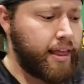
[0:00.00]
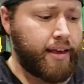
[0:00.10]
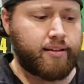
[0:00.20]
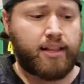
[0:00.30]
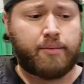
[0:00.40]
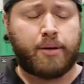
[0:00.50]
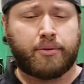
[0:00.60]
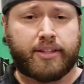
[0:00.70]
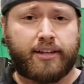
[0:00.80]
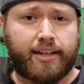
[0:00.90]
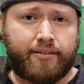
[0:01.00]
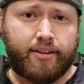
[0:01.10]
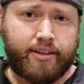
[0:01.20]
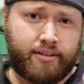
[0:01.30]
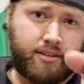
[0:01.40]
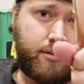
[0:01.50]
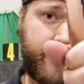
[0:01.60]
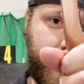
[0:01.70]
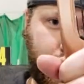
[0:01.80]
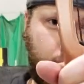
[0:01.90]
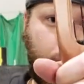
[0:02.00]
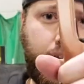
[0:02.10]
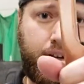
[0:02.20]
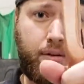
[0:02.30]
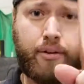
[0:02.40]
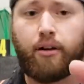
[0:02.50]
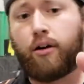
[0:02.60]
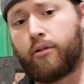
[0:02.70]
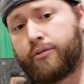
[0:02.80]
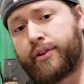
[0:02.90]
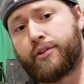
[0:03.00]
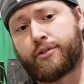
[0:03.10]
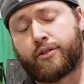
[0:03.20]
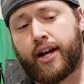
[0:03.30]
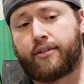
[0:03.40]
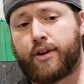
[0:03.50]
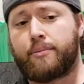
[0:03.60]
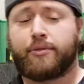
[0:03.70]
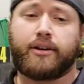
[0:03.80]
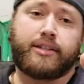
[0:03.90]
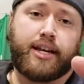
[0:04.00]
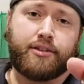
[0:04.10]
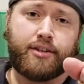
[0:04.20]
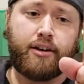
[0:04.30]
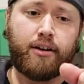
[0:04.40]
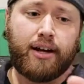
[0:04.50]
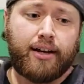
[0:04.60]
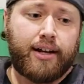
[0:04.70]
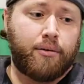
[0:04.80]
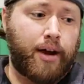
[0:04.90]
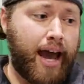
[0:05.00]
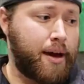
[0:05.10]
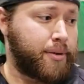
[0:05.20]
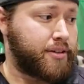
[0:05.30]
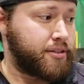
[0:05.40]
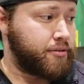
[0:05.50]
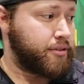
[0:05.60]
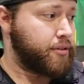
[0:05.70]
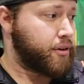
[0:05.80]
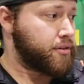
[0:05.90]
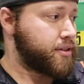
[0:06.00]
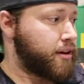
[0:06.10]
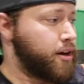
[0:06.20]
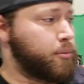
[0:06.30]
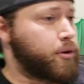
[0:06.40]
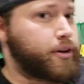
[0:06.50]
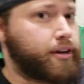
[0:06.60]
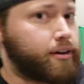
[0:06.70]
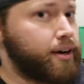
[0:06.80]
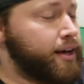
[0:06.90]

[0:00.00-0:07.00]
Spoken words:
there's a lot of people tend to give it this little death grip right here where all fingers are kind of wrapped around the edge there. What happens, if you notice the elbow here,